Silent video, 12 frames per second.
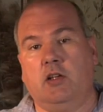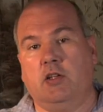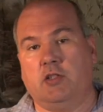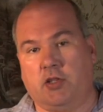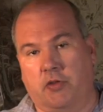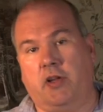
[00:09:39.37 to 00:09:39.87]

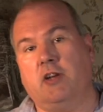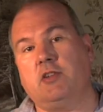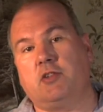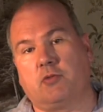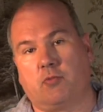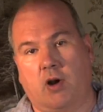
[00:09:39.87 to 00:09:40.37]
So
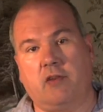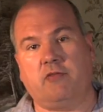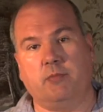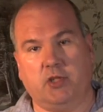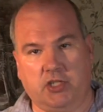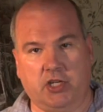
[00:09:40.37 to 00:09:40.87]
there's the rough
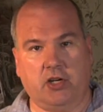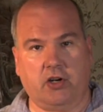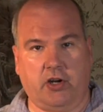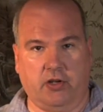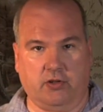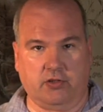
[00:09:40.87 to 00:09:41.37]

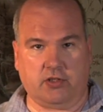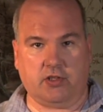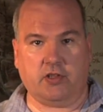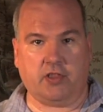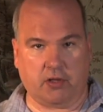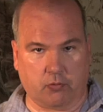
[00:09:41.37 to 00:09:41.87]

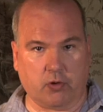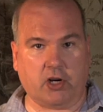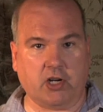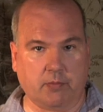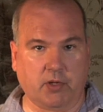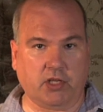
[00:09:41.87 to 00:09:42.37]
materials that we're
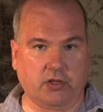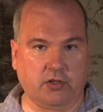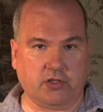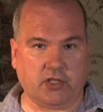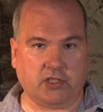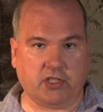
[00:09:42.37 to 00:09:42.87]
going to be
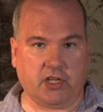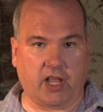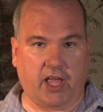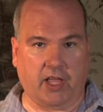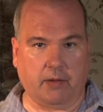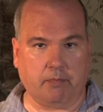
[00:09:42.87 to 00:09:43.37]
using
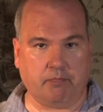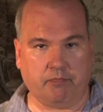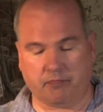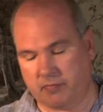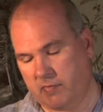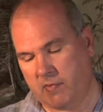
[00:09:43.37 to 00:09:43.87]
today.
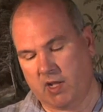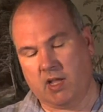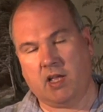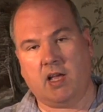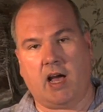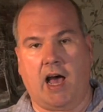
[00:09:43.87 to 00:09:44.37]

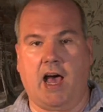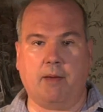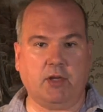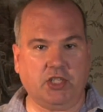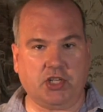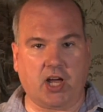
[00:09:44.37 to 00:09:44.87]

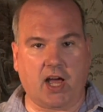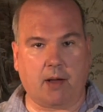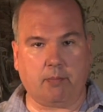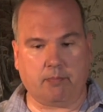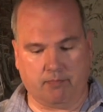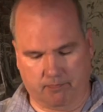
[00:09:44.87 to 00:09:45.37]
Hobby
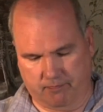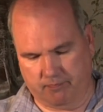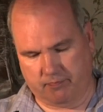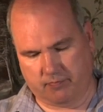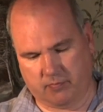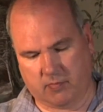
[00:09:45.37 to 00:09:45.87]
shop,
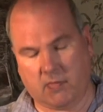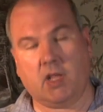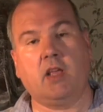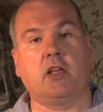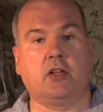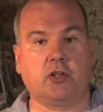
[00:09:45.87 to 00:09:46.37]

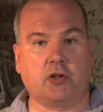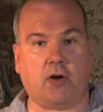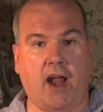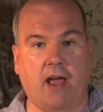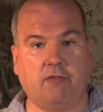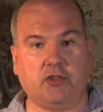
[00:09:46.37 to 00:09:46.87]

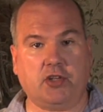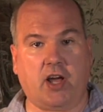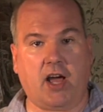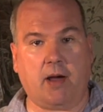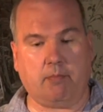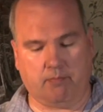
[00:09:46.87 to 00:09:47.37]
craft
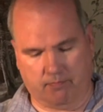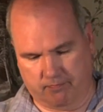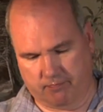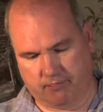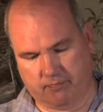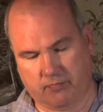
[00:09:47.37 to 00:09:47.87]
shop,
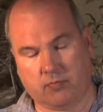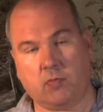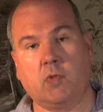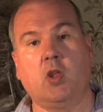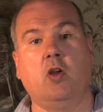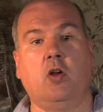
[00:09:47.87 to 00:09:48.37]

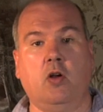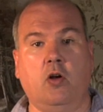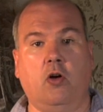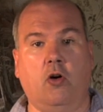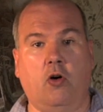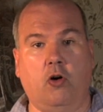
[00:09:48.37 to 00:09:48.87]

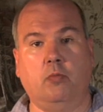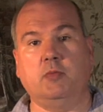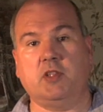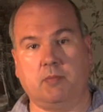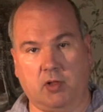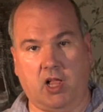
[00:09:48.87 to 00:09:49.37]
home
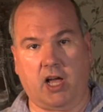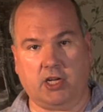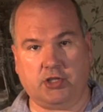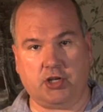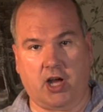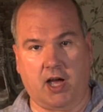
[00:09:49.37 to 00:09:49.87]
supply
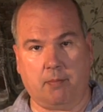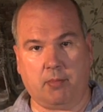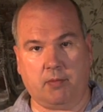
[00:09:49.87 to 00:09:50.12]
shop.